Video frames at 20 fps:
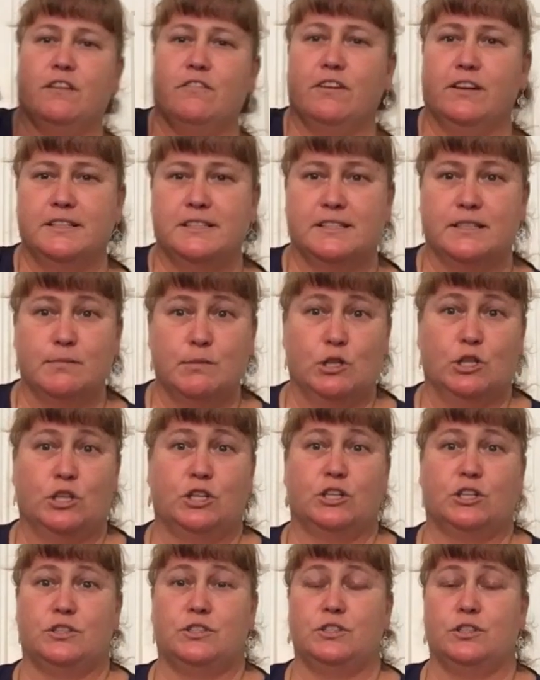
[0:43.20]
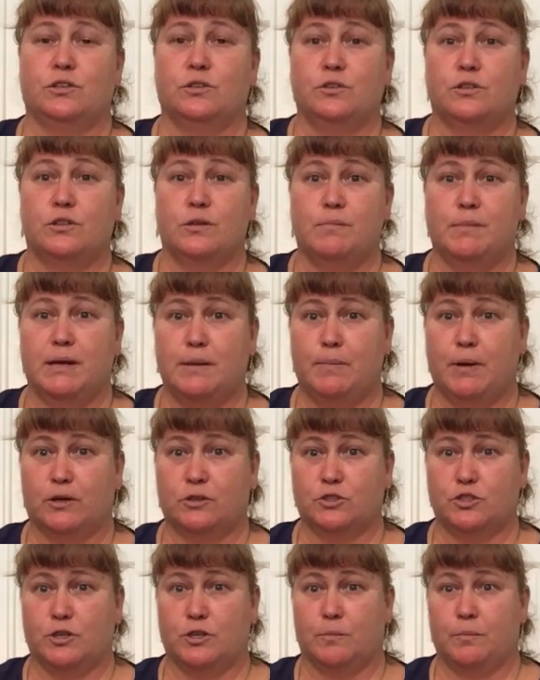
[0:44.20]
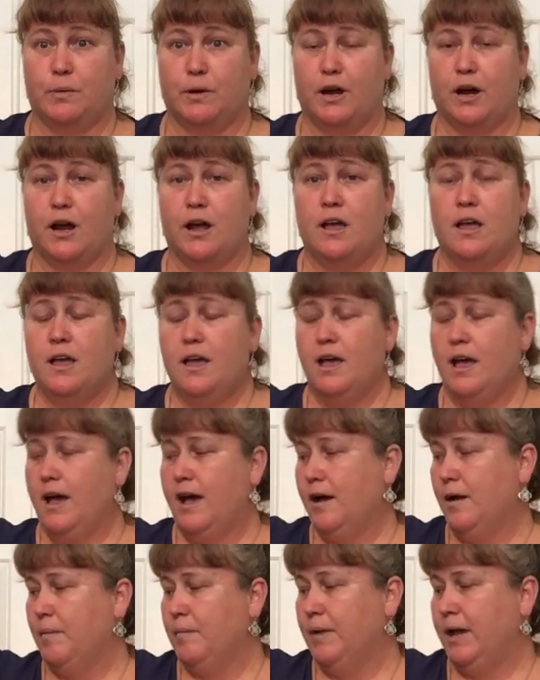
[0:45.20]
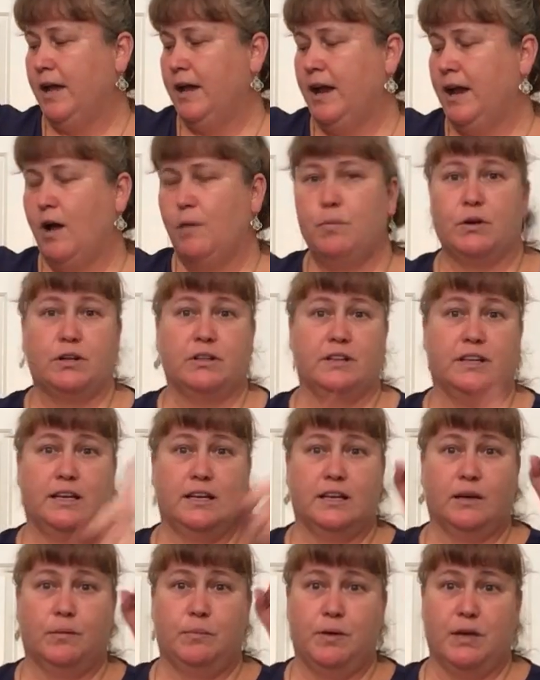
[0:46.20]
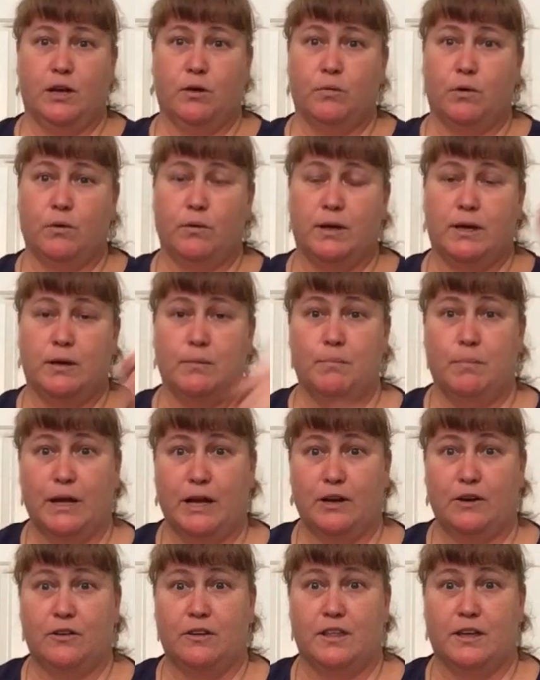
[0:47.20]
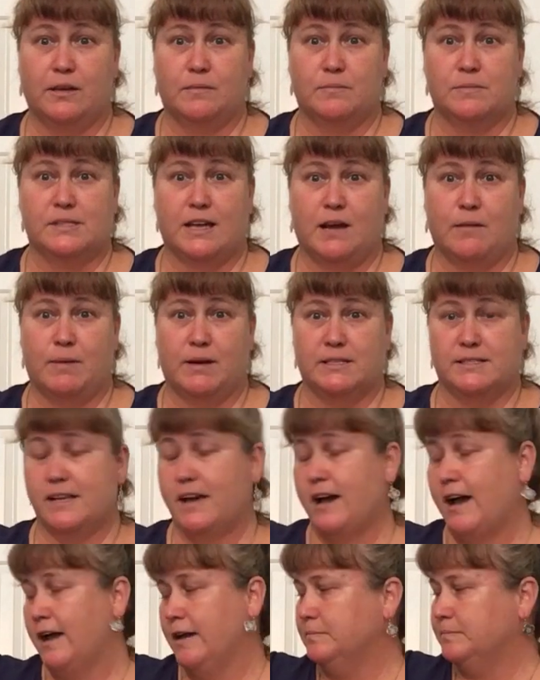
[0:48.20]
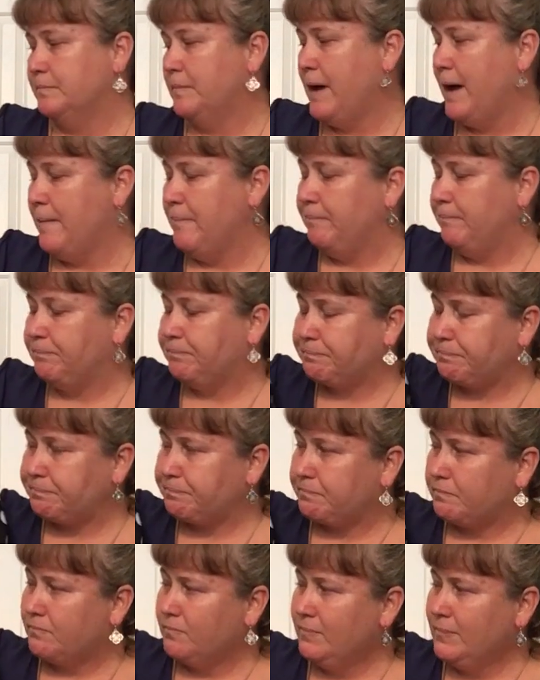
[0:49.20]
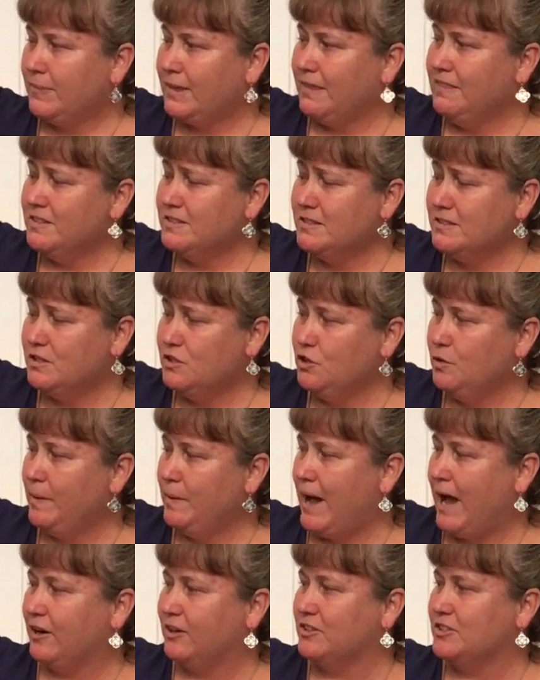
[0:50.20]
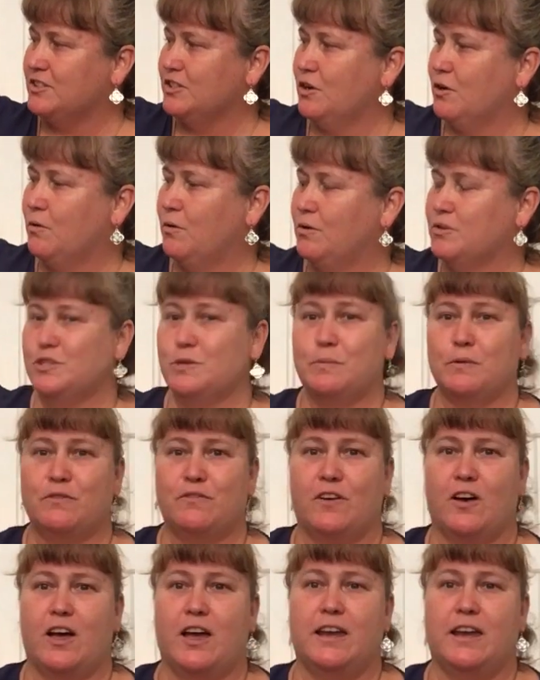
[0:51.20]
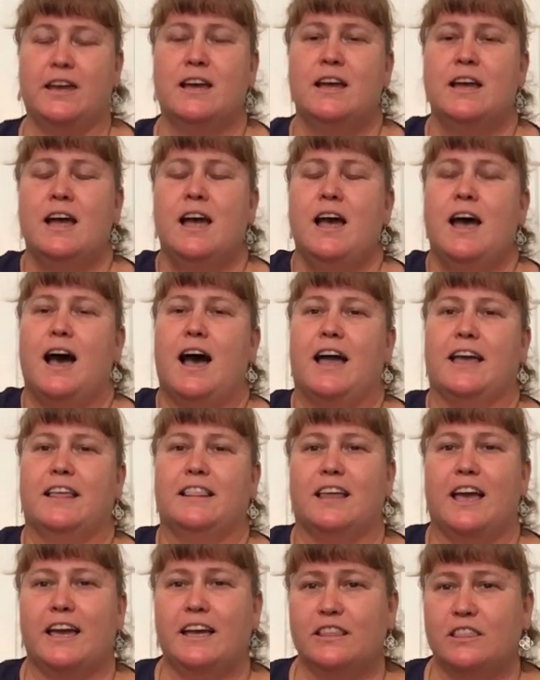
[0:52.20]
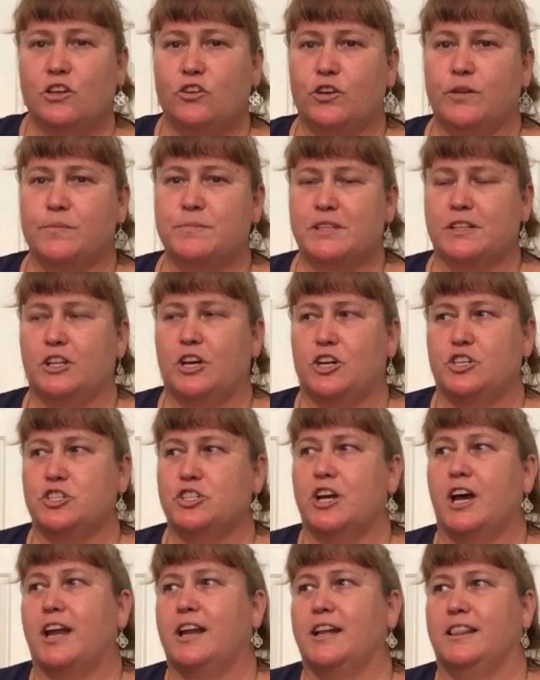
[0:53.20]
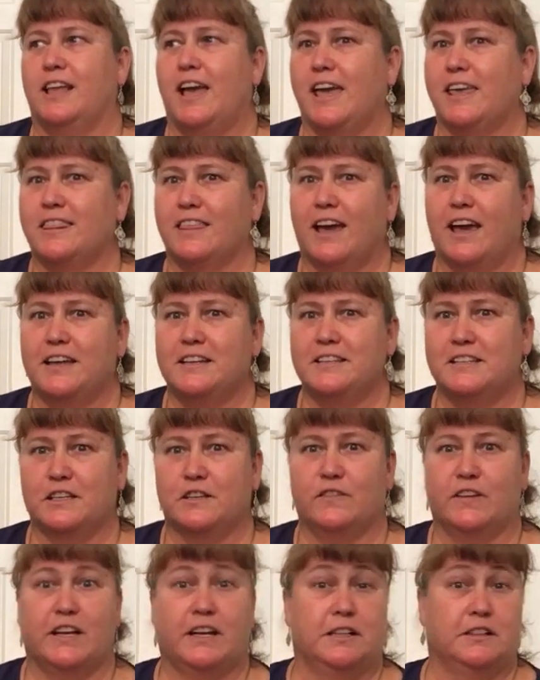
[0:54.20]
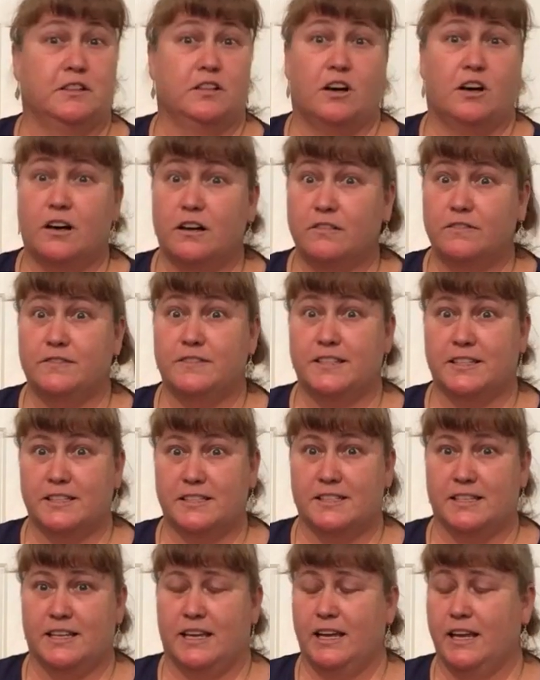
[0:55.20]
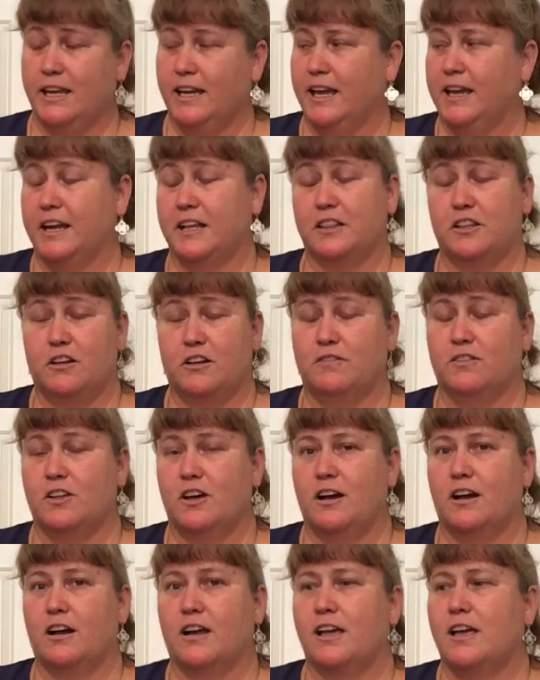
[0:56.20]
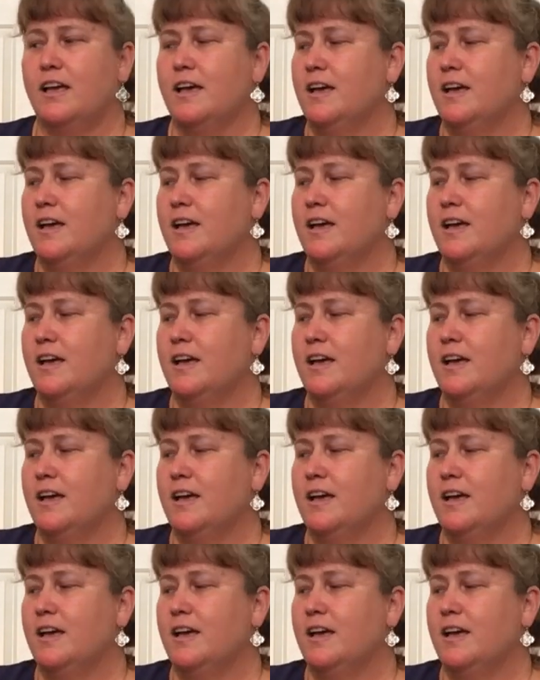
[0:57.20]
very similar to the mini puddle jumper. Um, and I'll put a link up here where we compared them side by side. But this is a new pattern, so super fun. I like the crimson large dot. I like the idea of it. I love Disney and I love Lug.